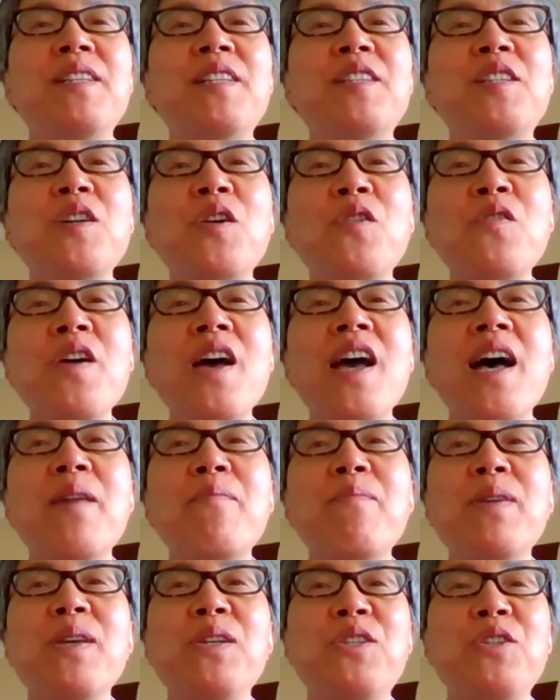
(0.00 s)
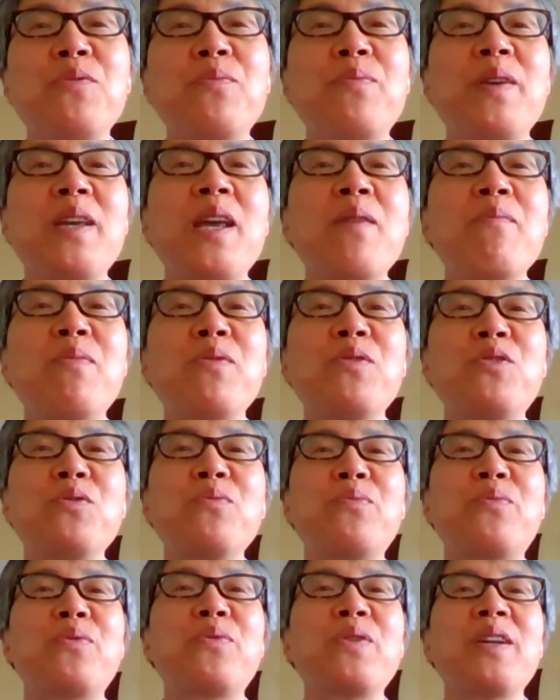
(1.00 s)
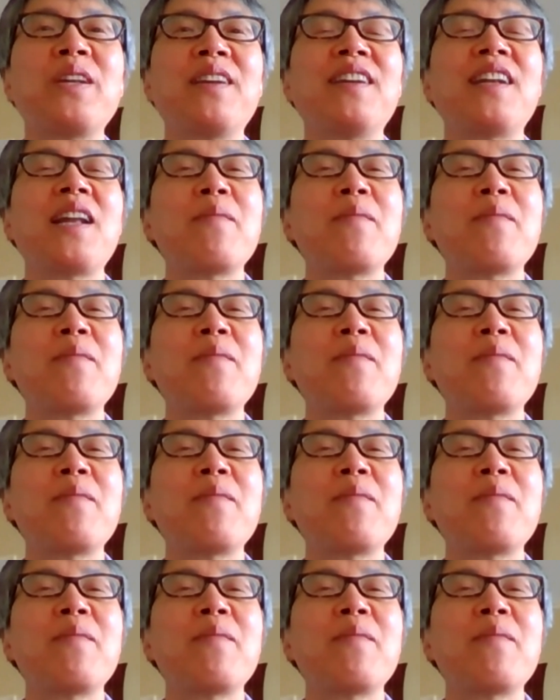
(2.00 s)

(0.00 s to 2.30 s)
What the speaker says: so happy to be able to bring